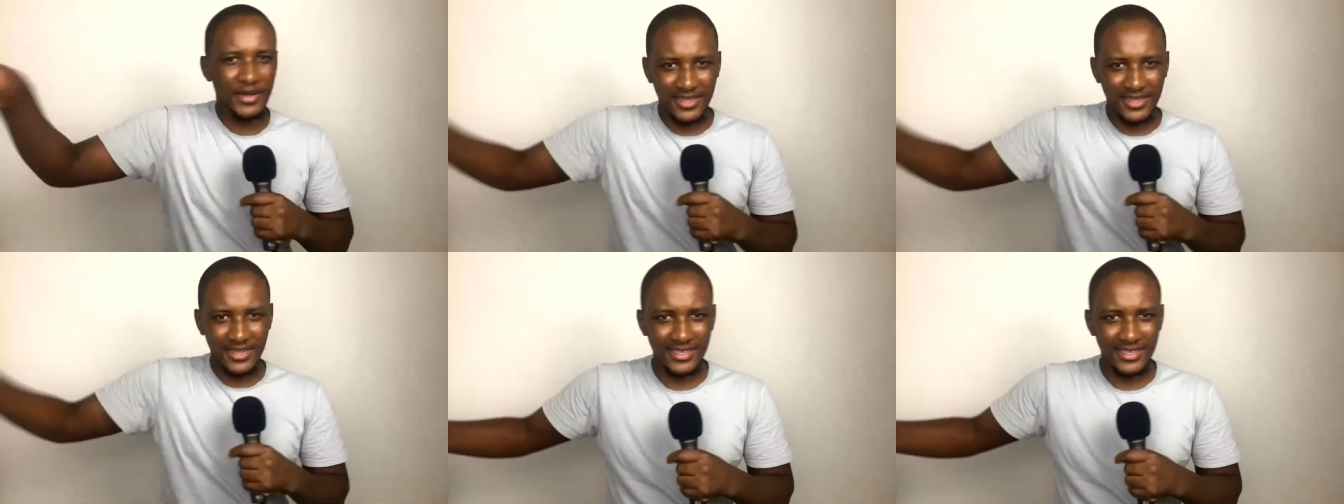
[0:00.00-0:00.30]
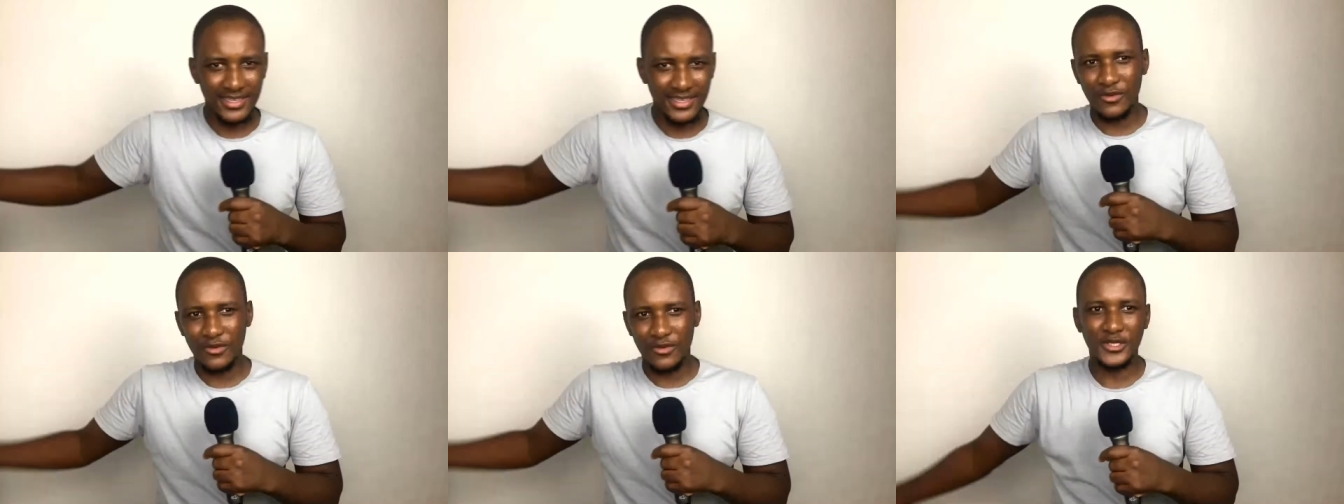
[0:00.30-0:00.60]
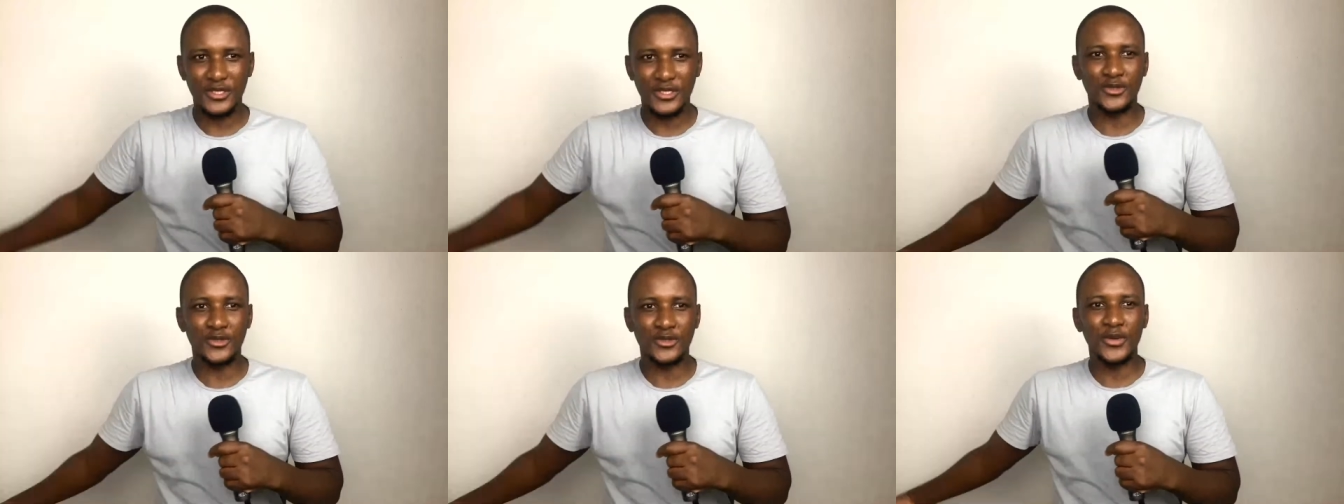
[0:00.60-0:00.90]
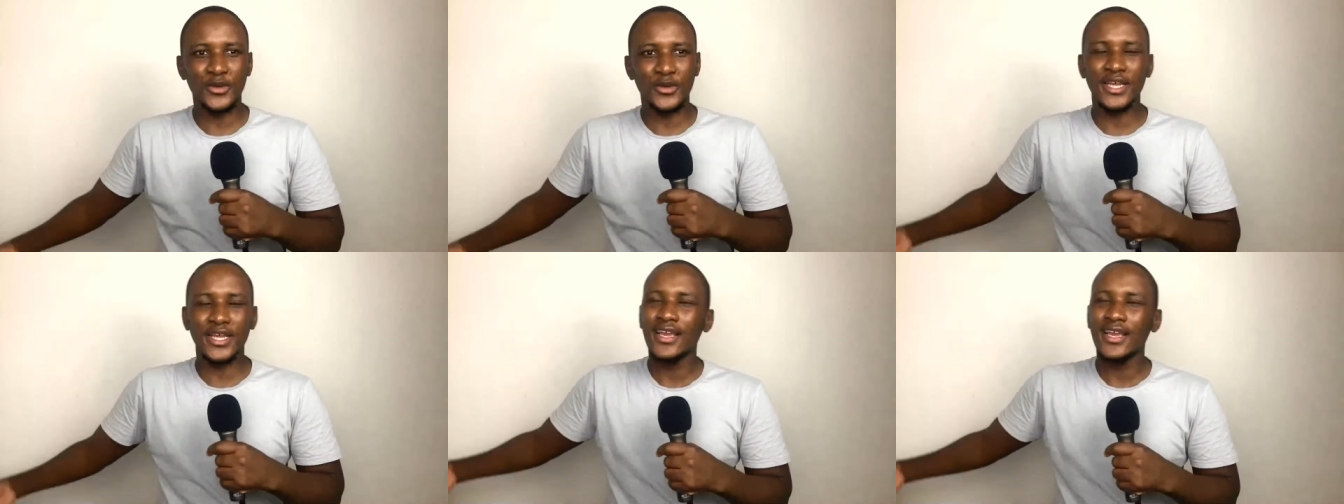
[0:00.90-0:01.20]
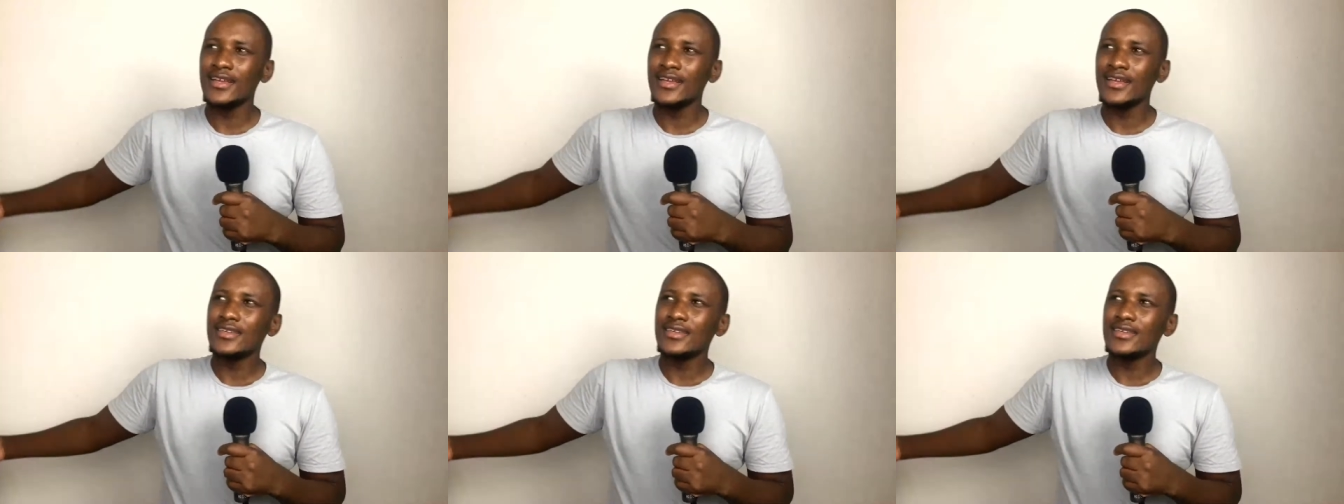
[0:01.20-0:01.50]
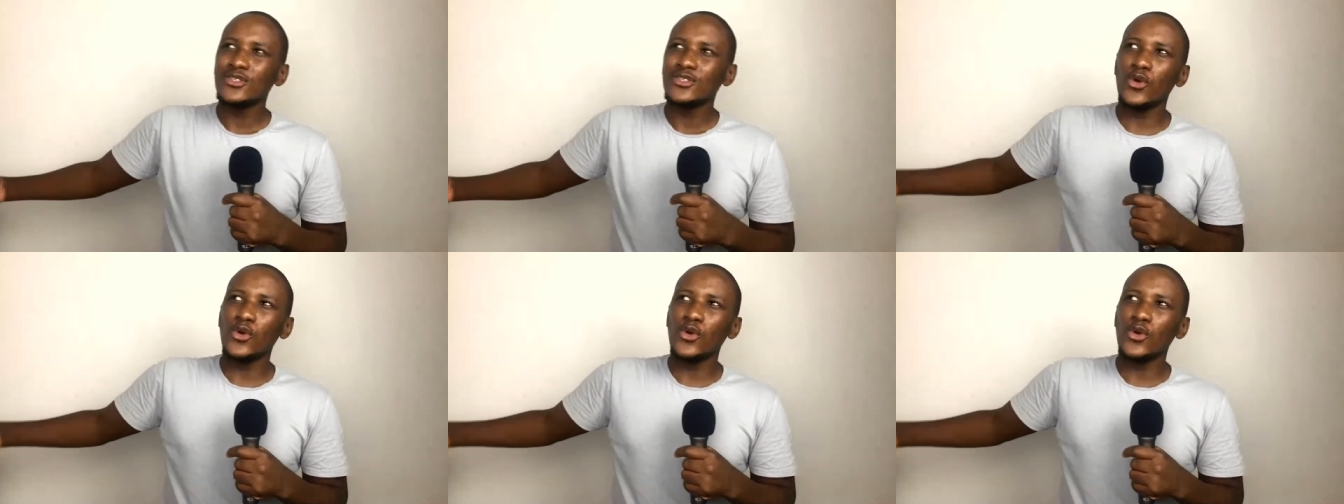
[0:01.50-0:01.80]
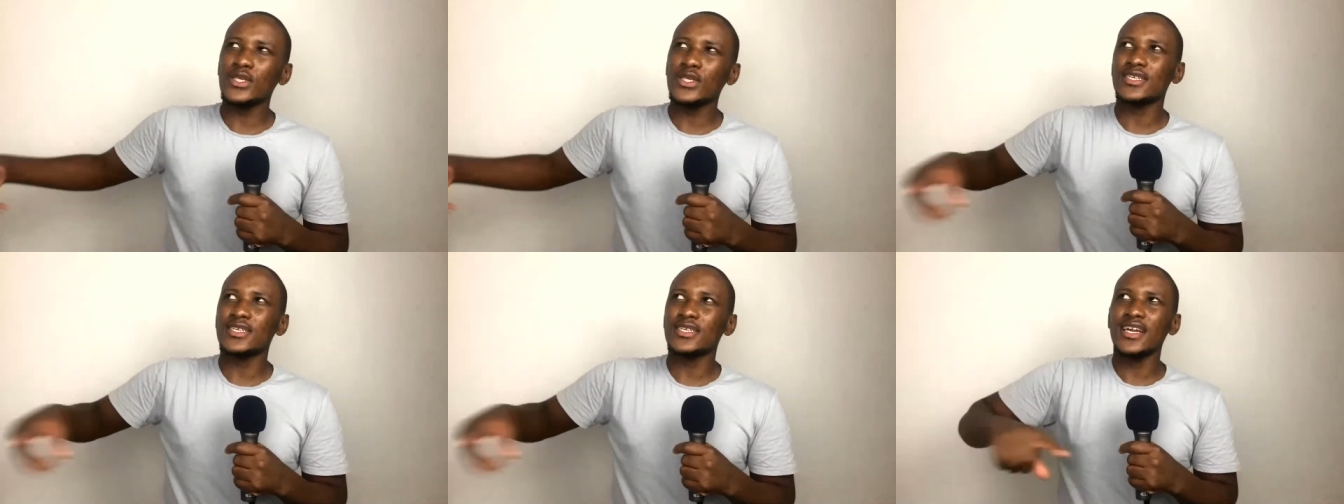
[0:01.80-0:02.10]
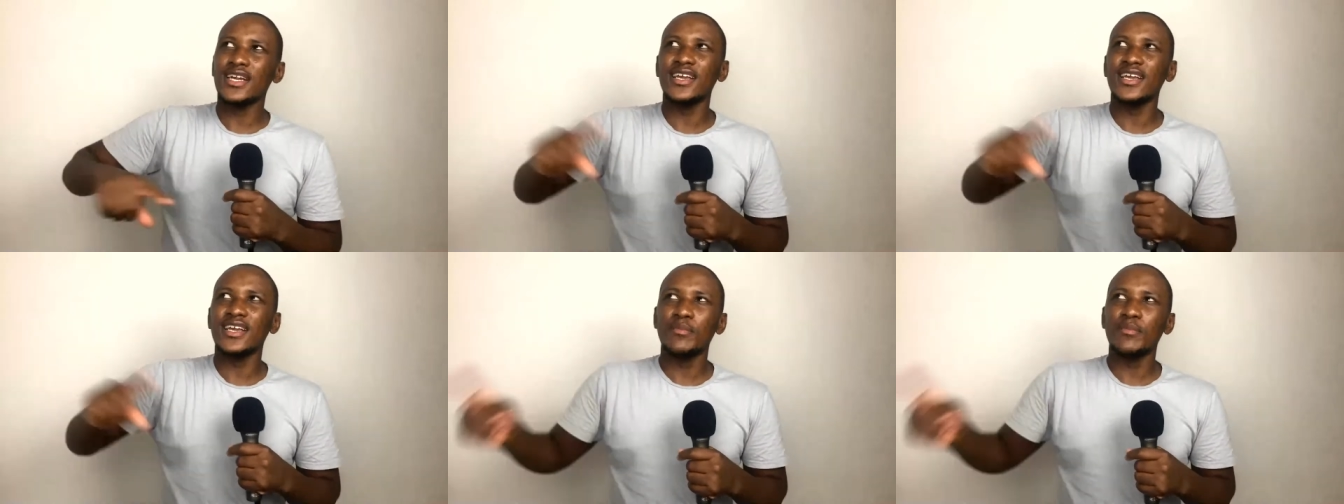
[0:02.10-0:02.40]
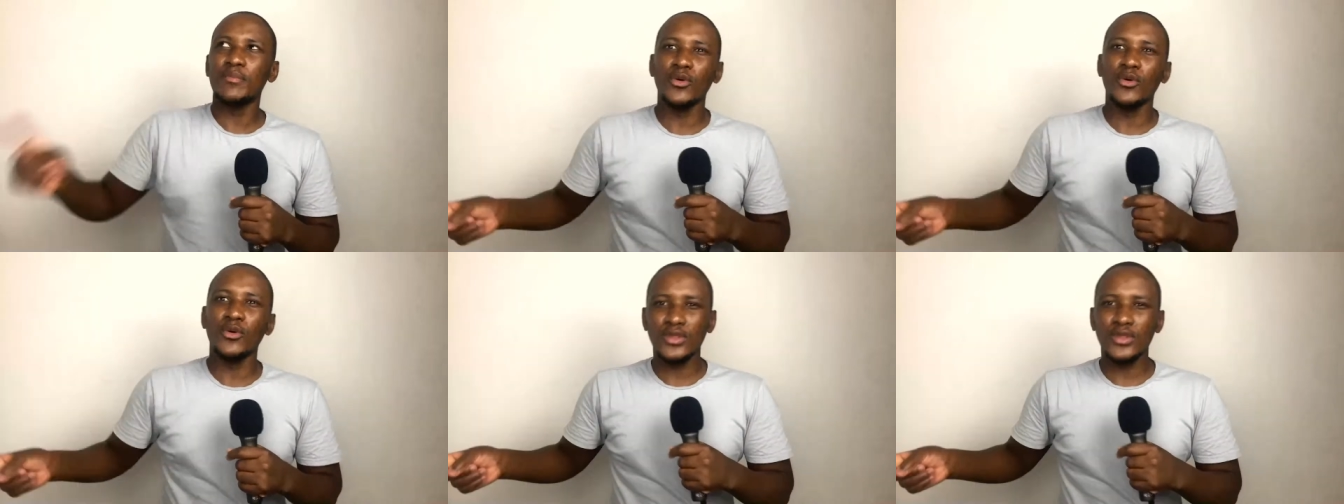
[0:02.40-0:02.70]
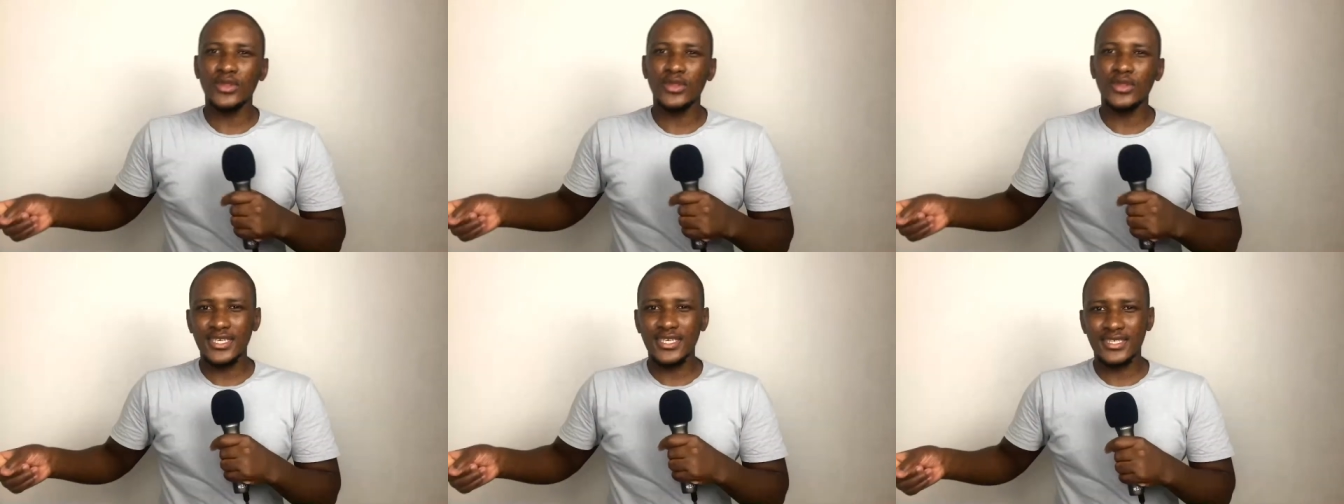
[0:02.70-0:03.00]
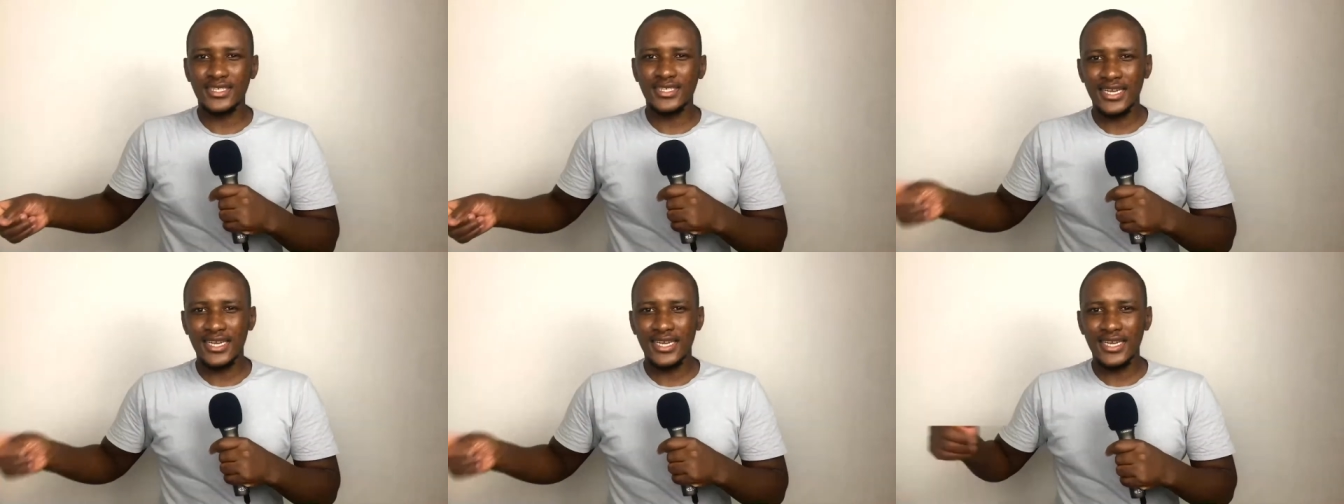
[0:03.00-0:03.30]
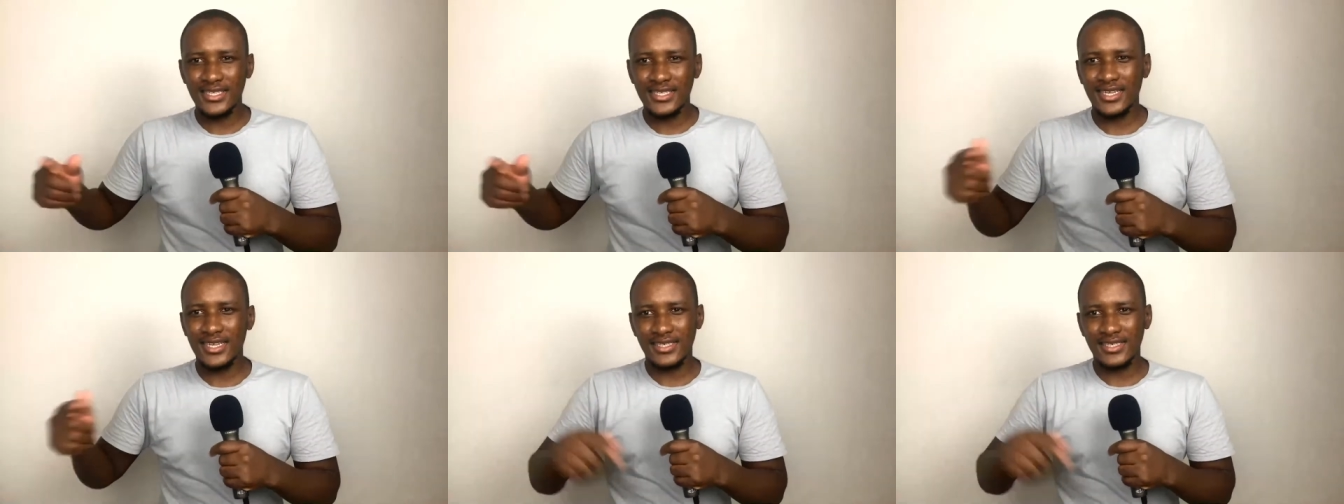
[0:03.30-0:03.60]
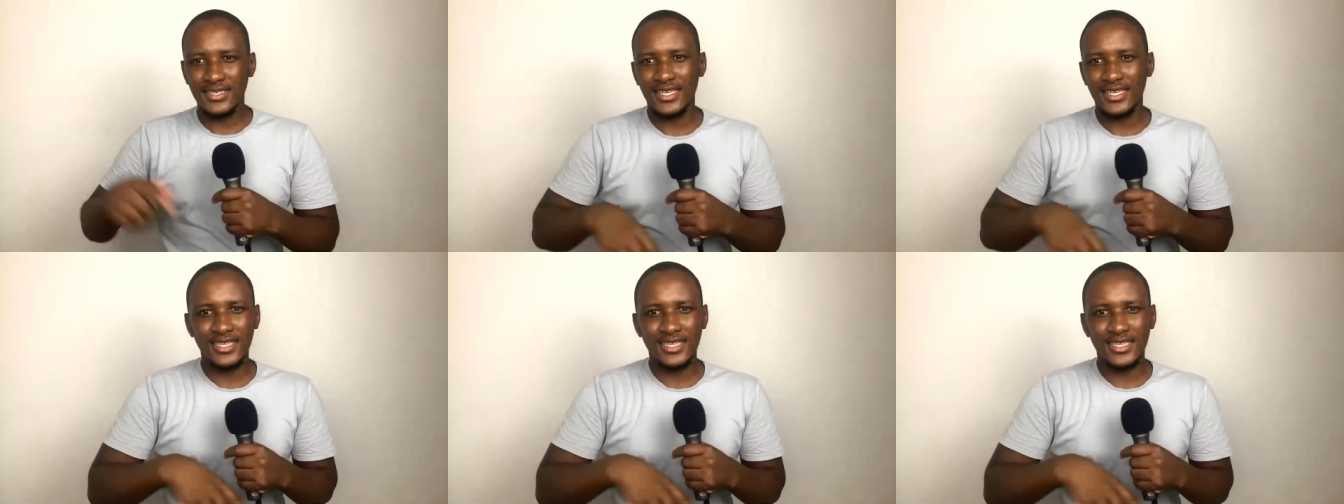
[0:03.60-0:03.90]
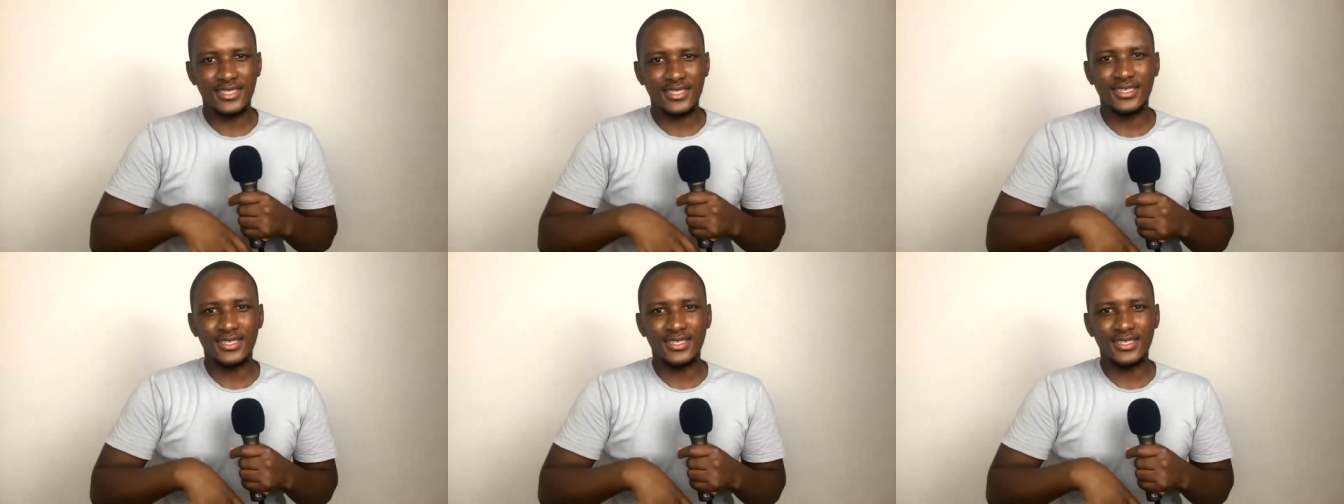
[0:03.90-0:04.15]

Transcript: thing that was doing so I was struggling in both things, and as a result,